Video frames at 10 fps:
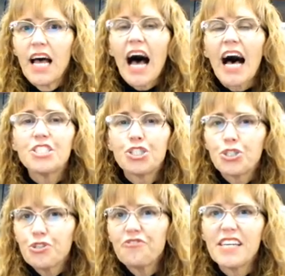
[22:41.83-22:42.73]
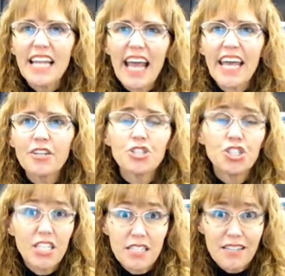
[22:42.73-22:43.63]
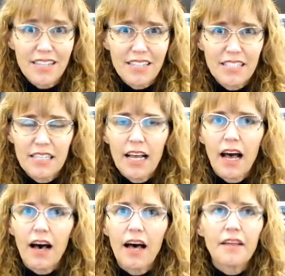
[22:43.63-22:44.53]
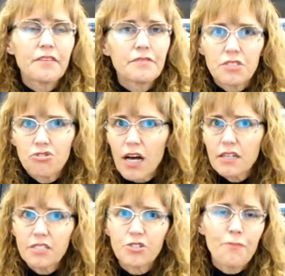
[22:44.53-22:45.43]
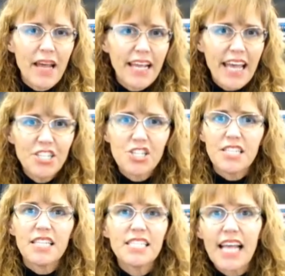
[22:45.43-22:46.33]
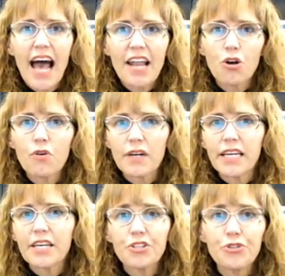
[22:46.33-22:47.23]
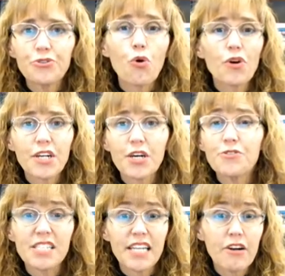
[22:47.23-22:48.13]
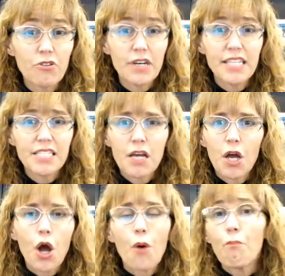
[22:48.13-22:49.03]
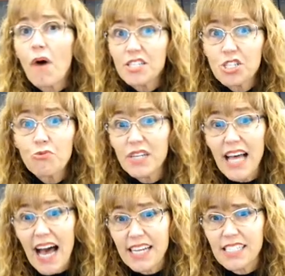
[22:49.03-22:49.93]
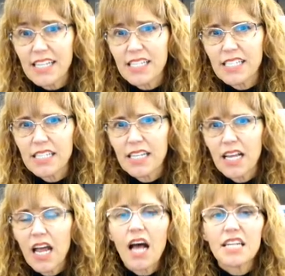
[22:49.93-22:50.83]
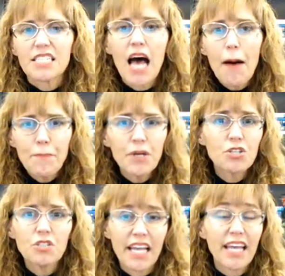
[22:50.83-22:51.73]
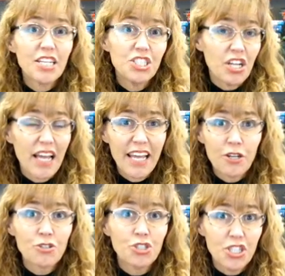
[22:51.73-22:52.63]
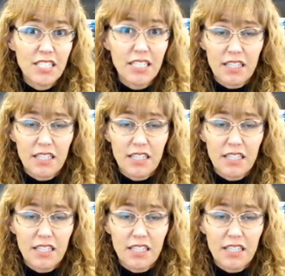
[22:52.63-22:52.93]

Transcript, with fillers: Adjuvant analgesics. Uh, drugs or medications in this category include corticosteroids, muscle relaxants, topical analgesics,